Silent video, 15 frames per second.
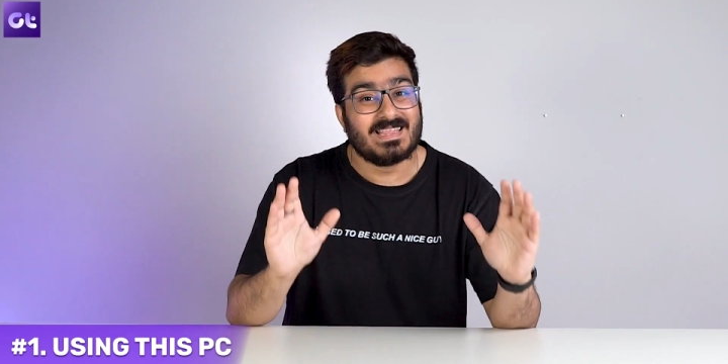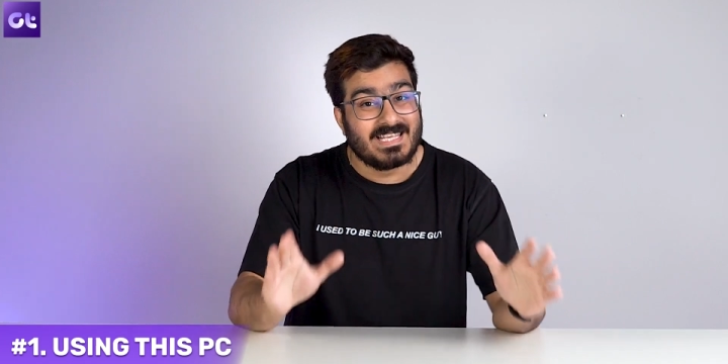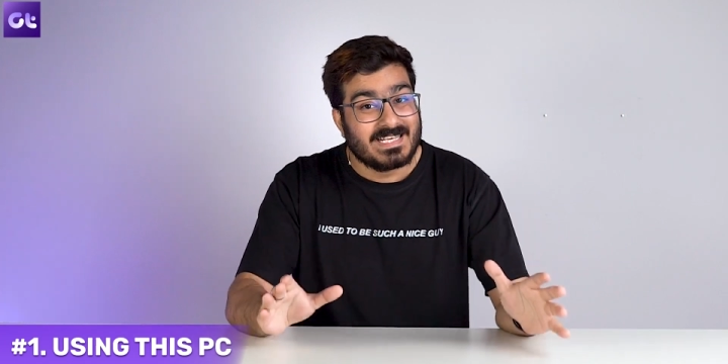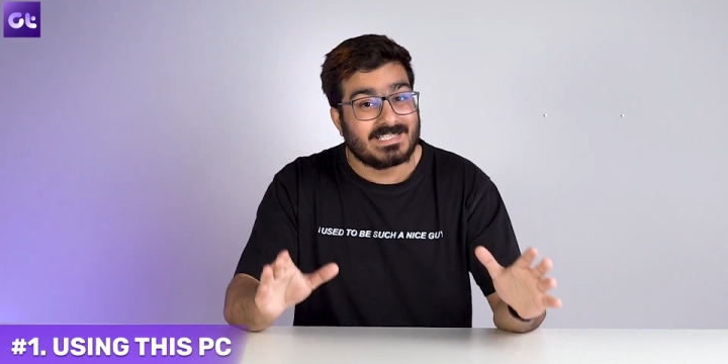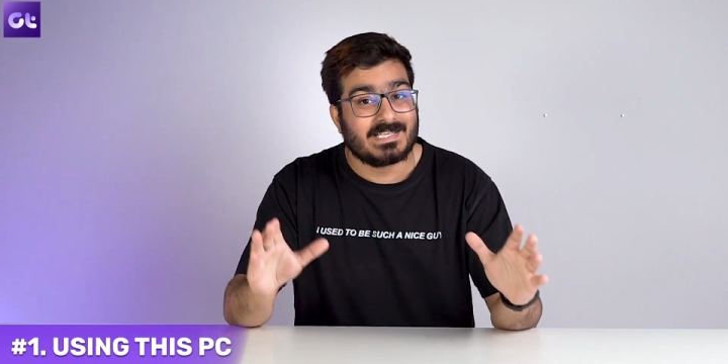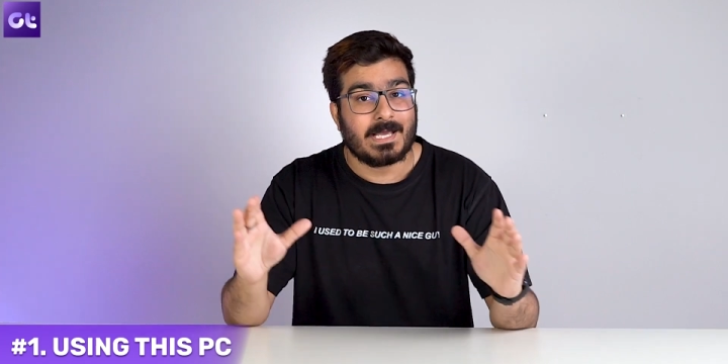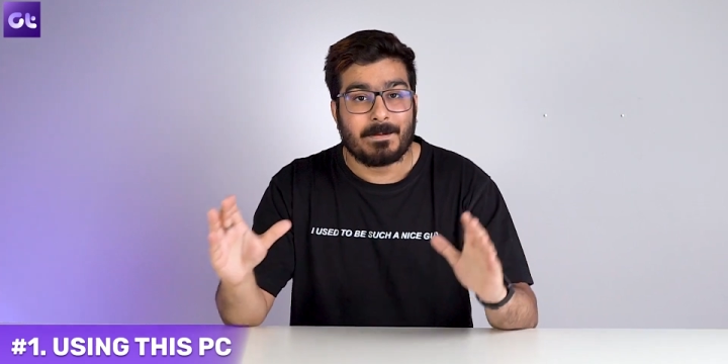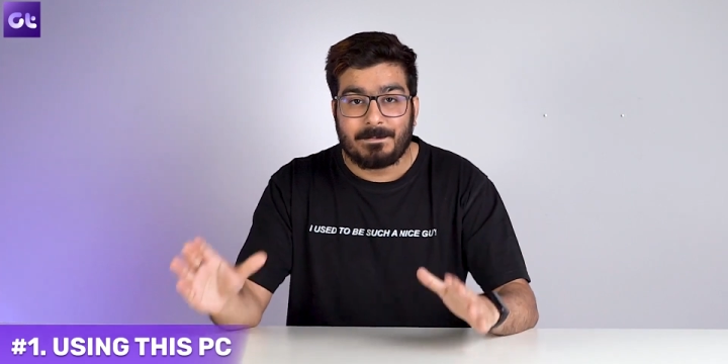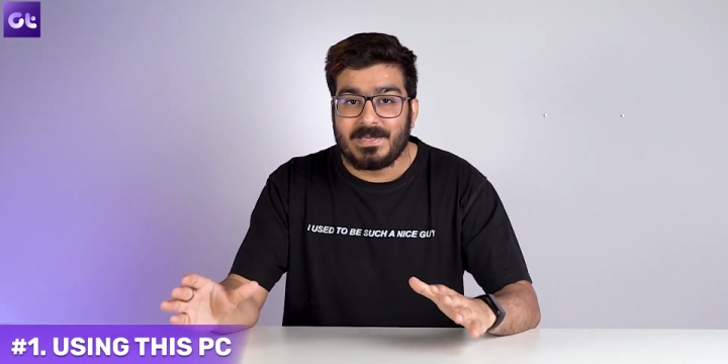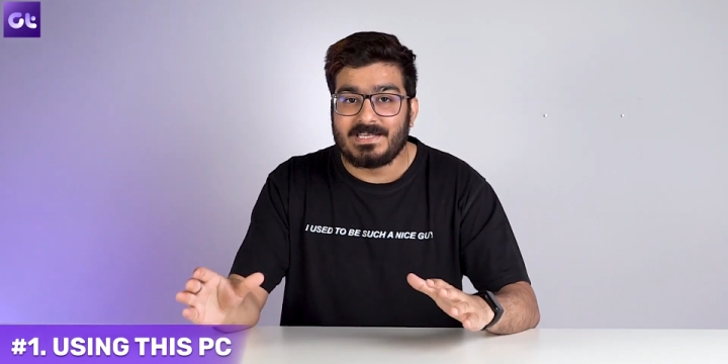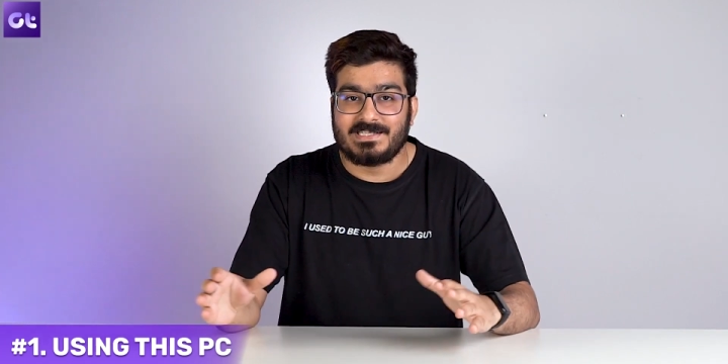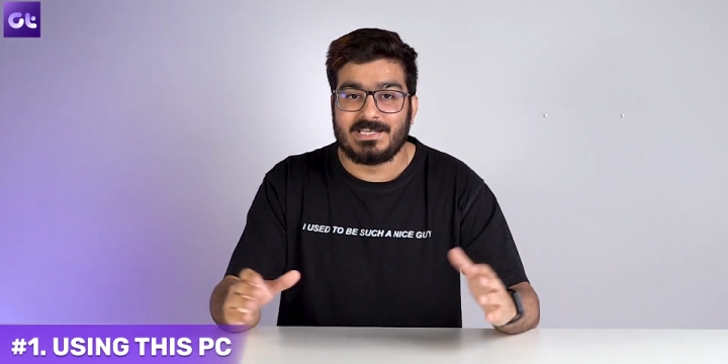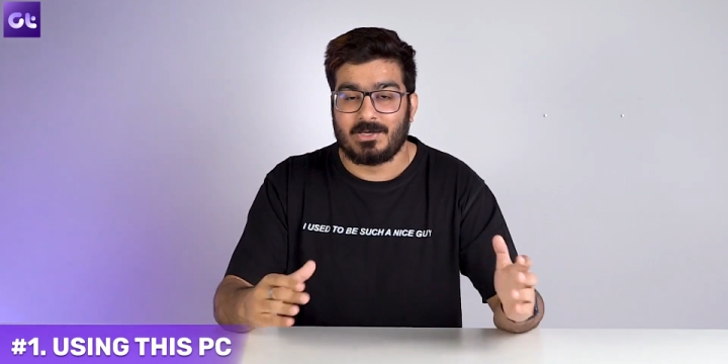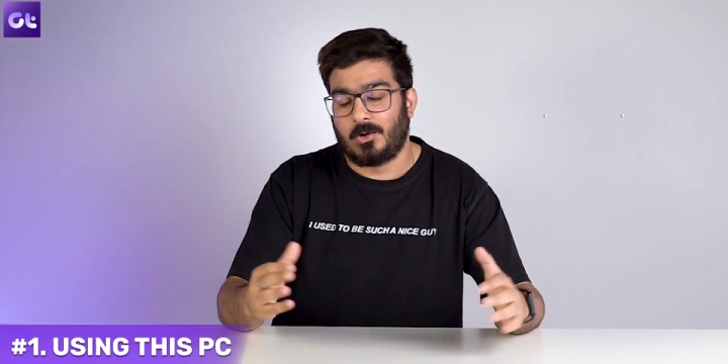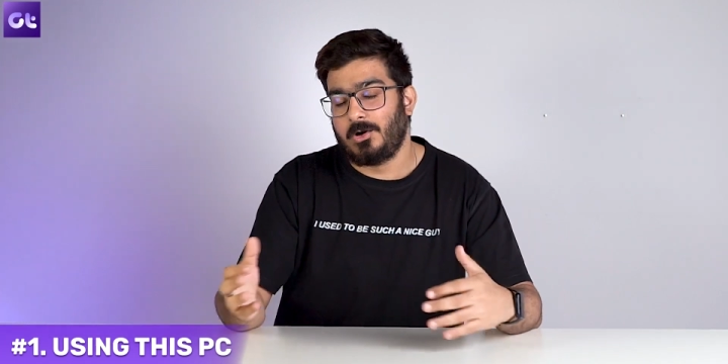this
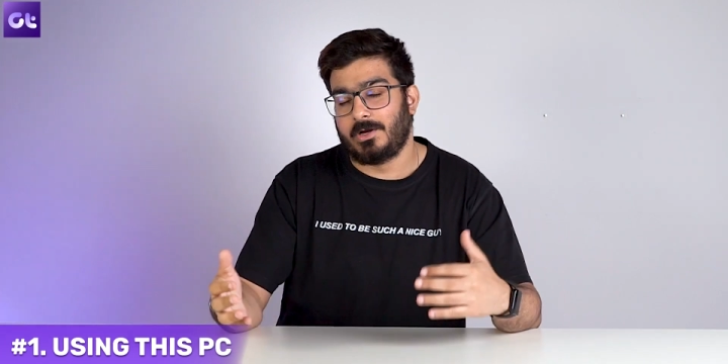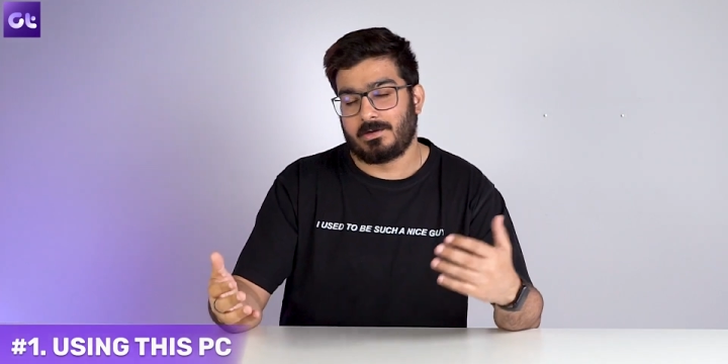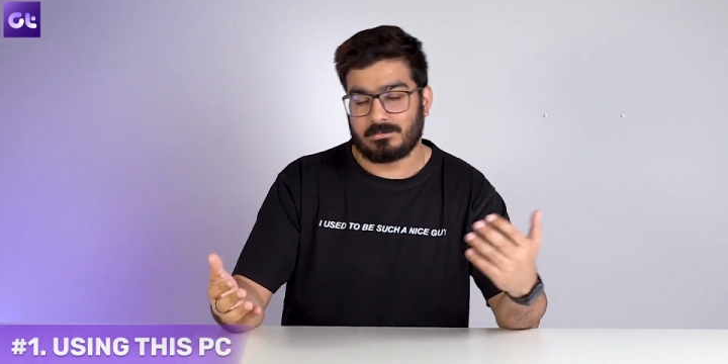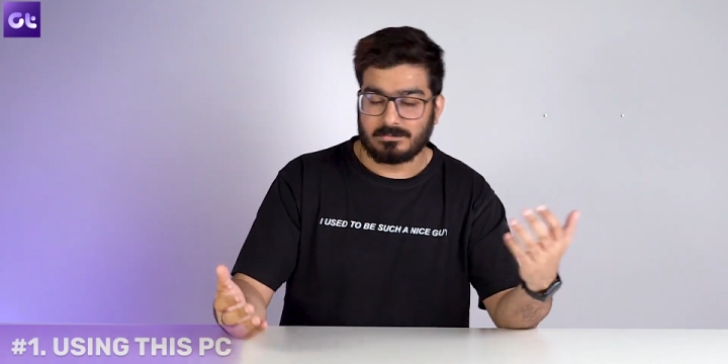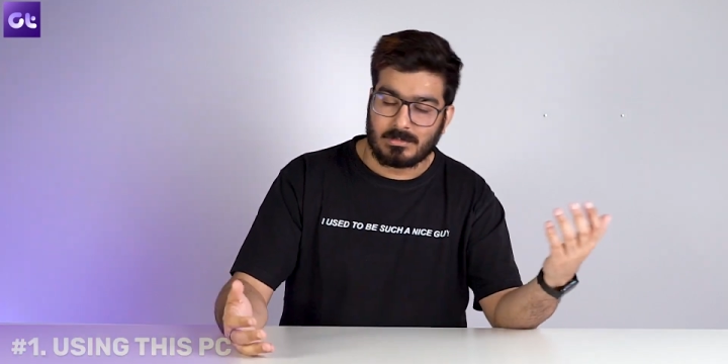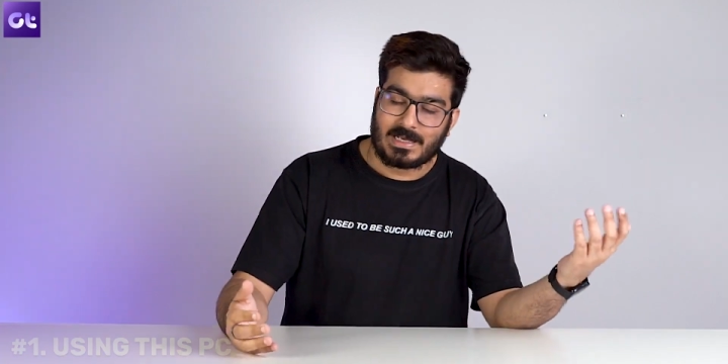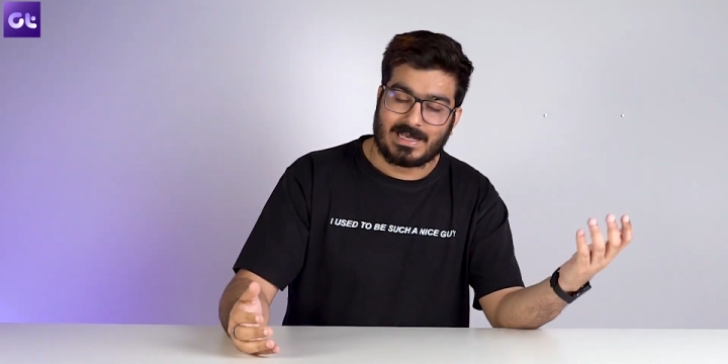PC or